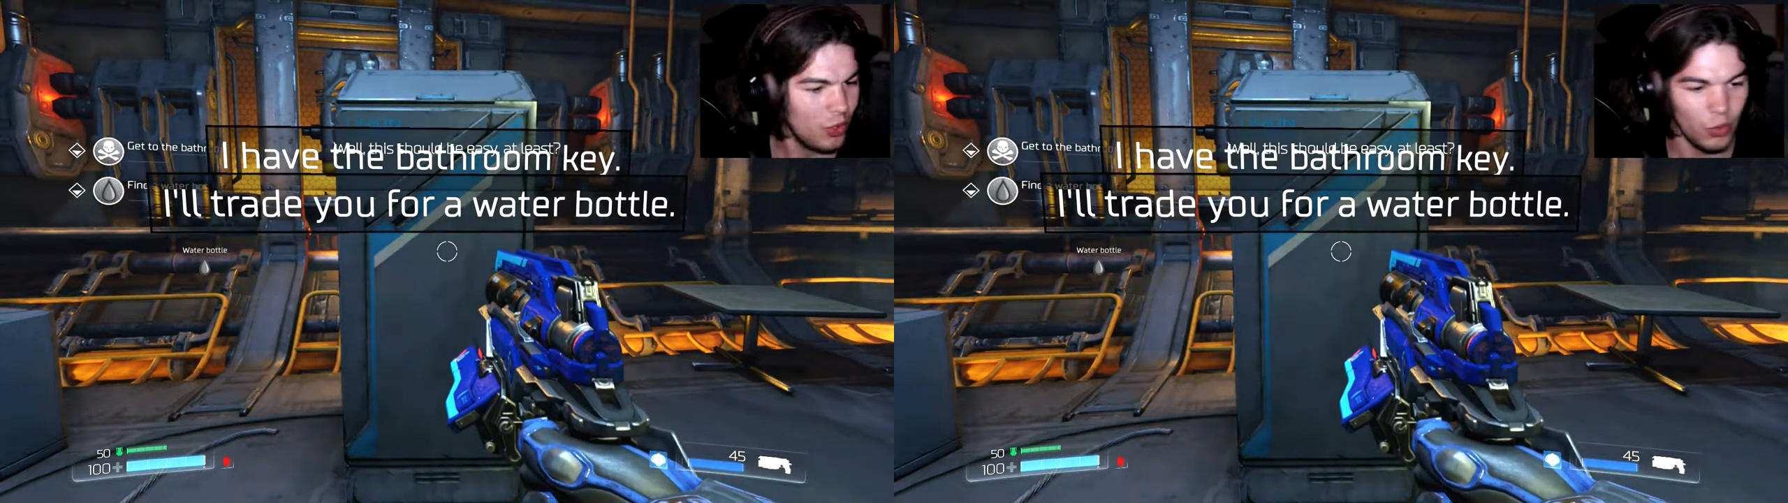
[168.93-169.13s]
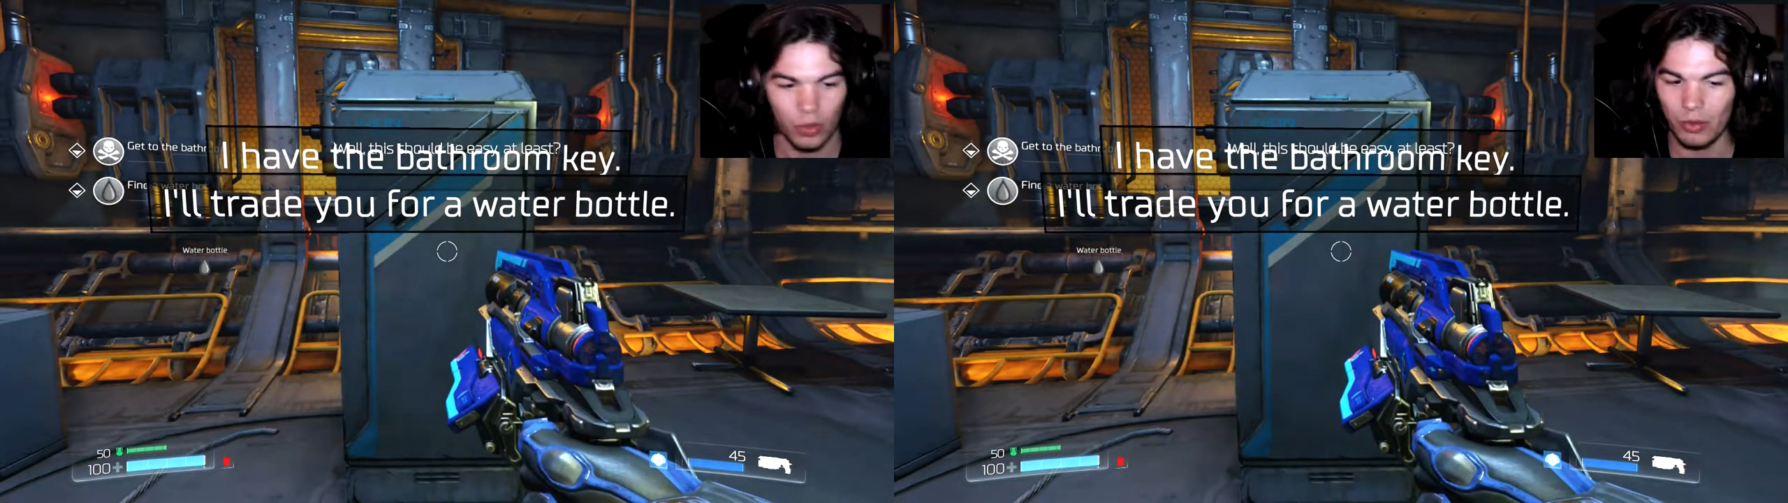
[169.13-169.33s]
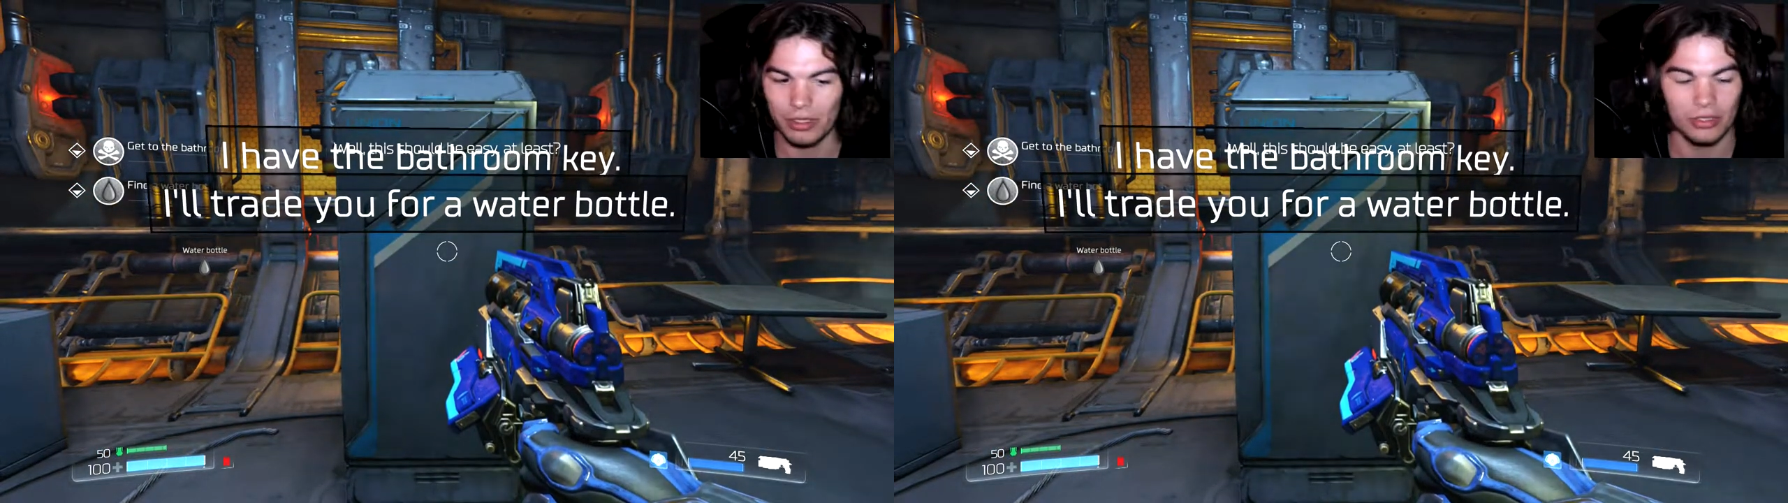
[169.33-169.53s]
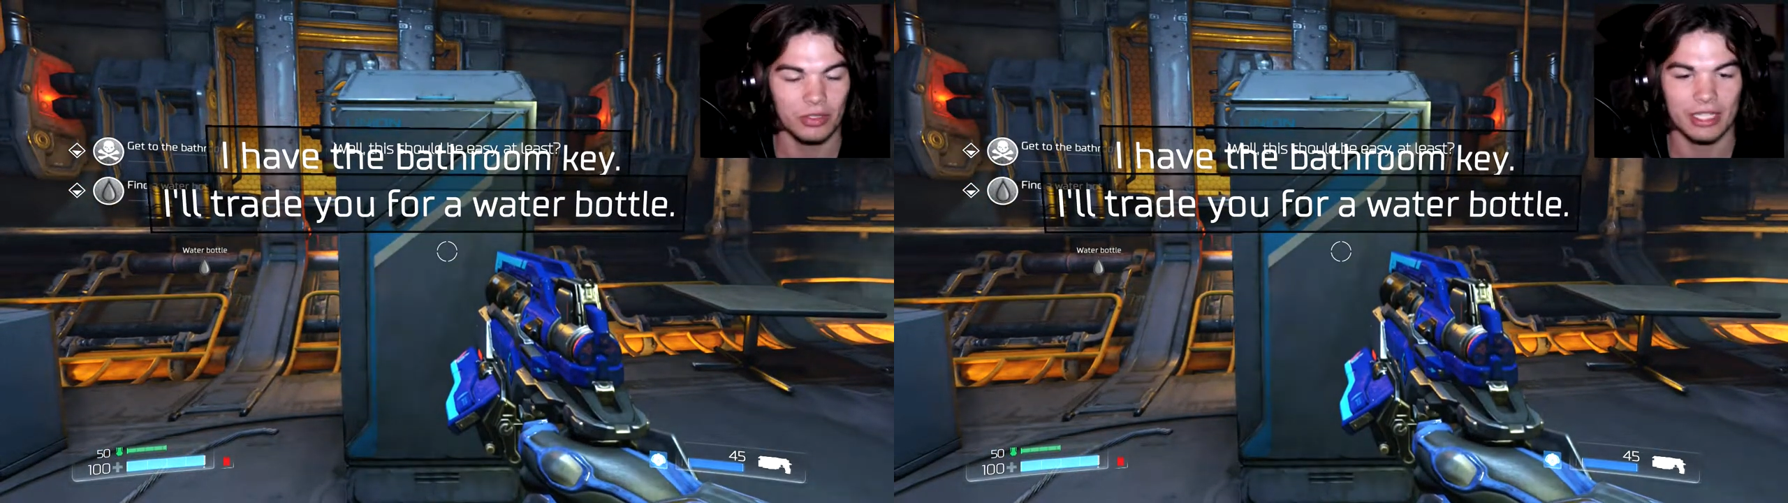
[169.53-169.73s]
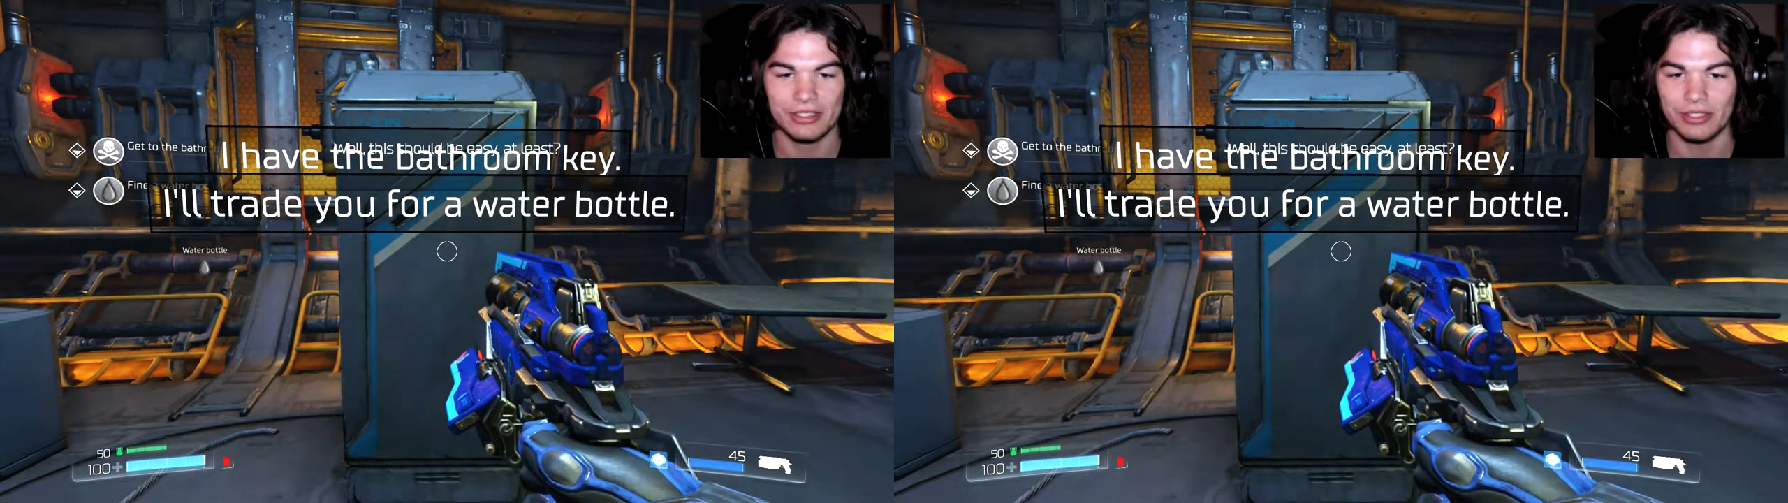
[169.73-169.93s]
What do I look
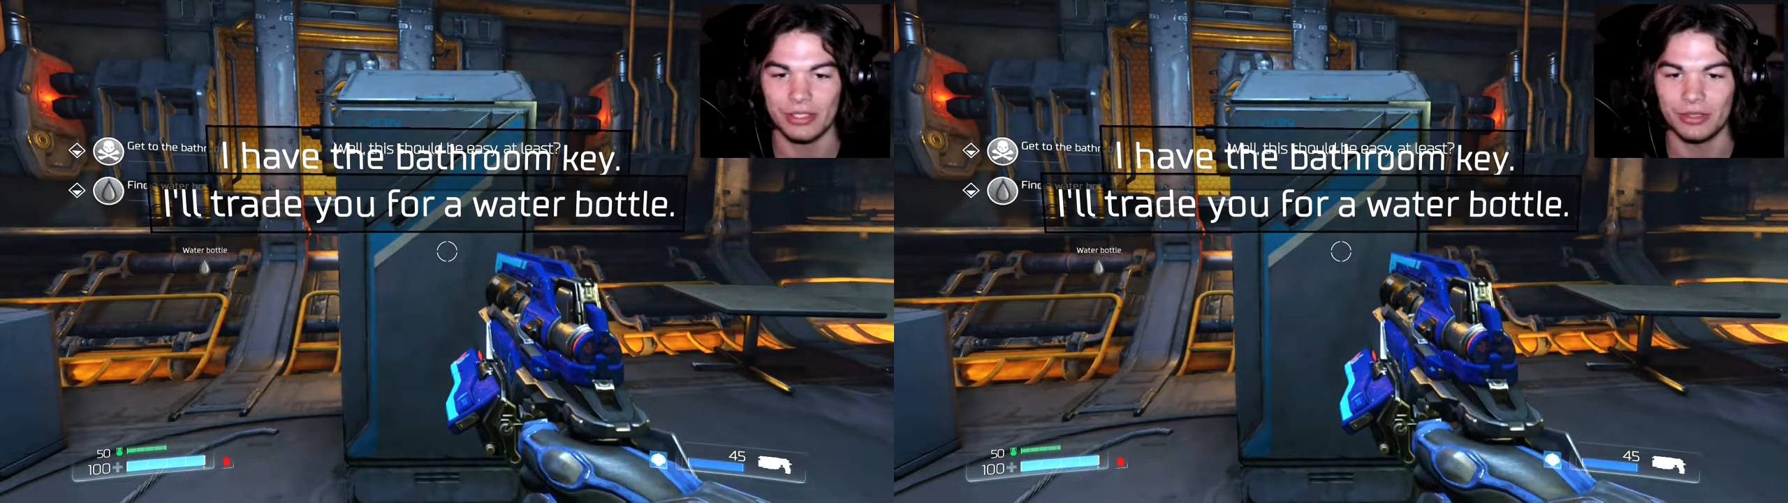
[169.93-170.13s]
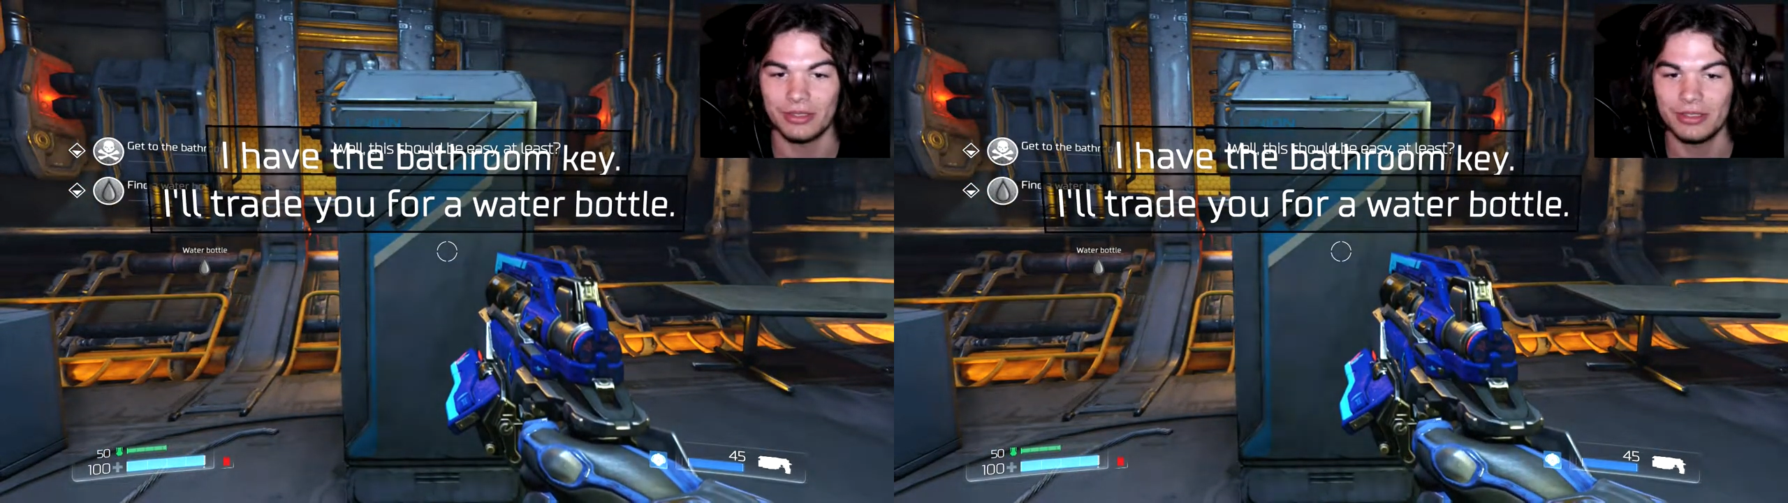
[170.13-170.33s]
like to you?